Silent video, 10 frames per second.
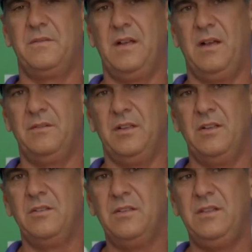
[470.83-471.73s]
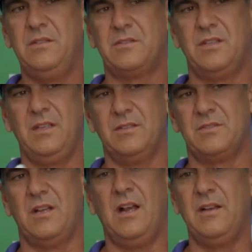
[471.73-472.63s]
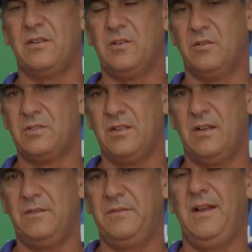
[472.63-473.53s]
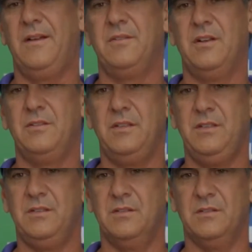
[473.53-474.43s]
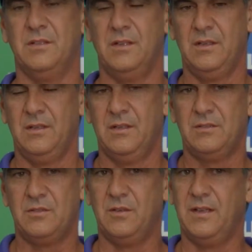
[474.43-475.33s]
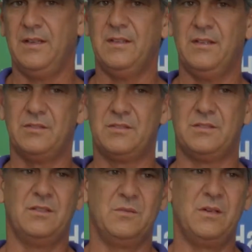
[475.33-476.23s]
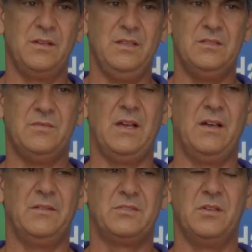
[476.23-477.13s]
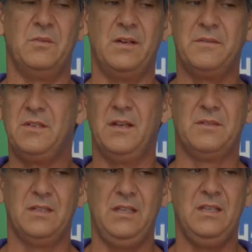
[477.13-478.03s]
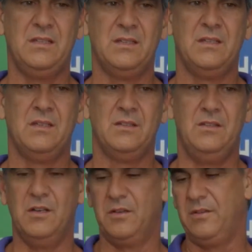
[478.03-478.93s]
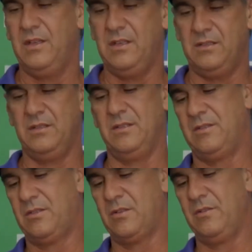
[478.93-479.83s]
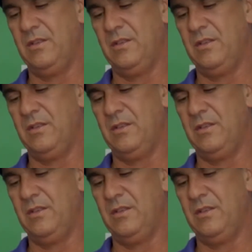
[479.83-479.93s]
valve. And underneath your sink, there's a hot and a cold shutoff valve. Underneath your toilet, there's one of these valves. So whenever you have a leak, know that turn